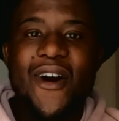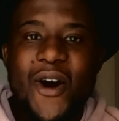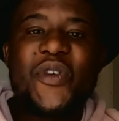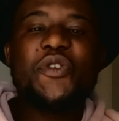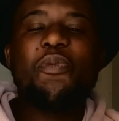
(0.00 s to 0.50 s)

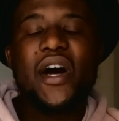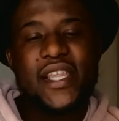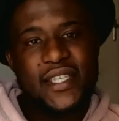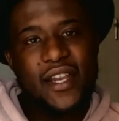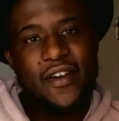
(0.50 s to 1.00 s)
Oh, which
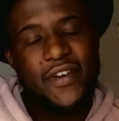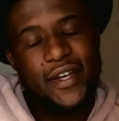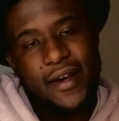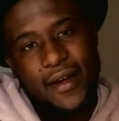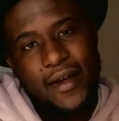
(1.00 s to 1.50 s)
part in South
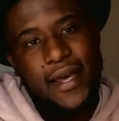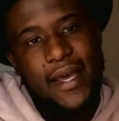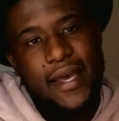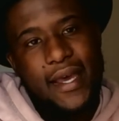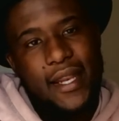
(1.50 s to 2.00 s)
Africa?"
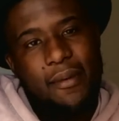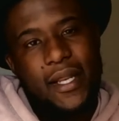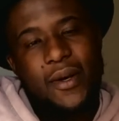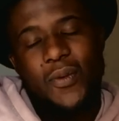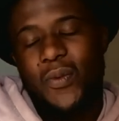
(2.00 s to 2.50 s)
And I'll be
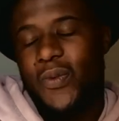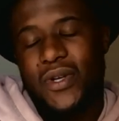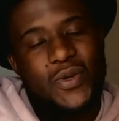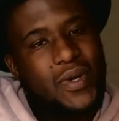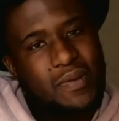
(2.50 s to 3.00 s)
like,
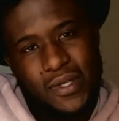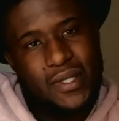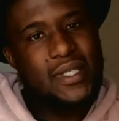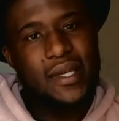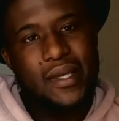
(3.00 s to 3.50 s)
"What do you want me
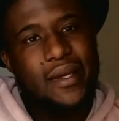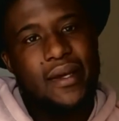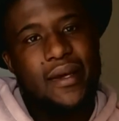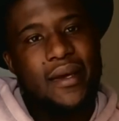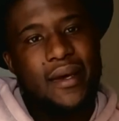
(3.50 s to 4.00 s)
to say?
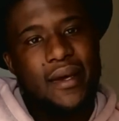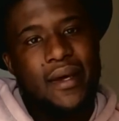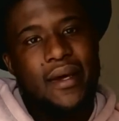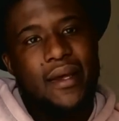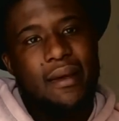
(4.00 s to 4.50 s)

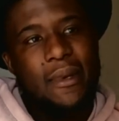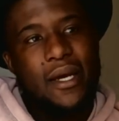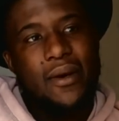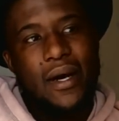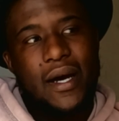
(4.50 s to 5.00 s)

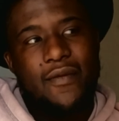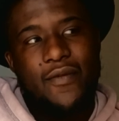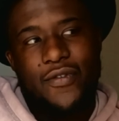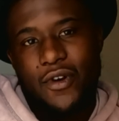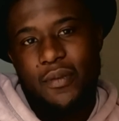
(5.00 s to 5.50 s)
Like, I'm
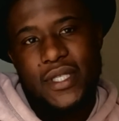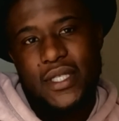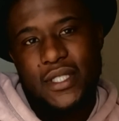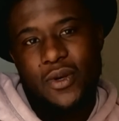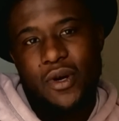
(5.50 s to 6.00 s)
from a
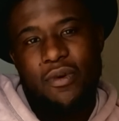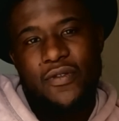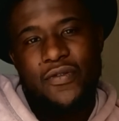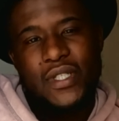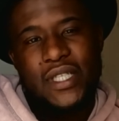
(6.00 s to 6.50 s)
city called
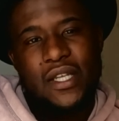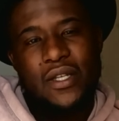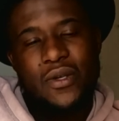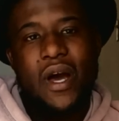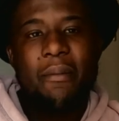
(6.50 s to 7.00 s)
Bloemfontein."
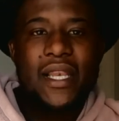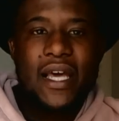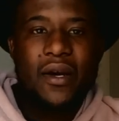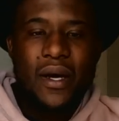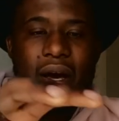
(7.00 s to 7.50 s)
"No, I mean,
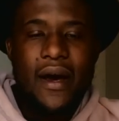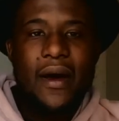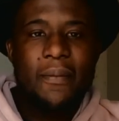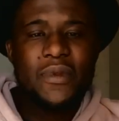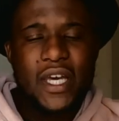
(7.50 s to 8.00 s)
like,
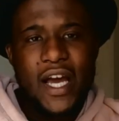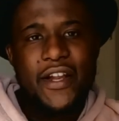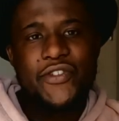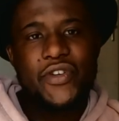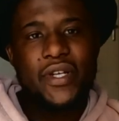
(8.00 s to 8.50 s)
the
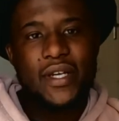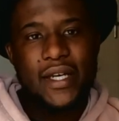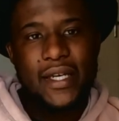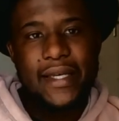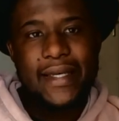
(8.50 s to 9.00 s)
country.
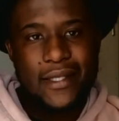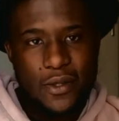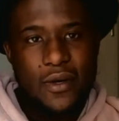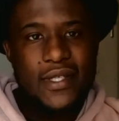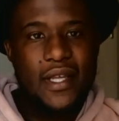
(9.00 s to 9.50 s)
It's
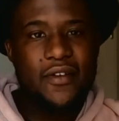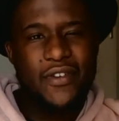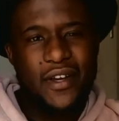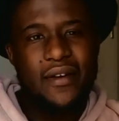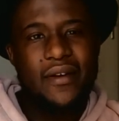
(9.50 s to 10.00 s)
called South
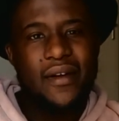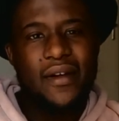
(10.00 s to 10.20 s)
Africa."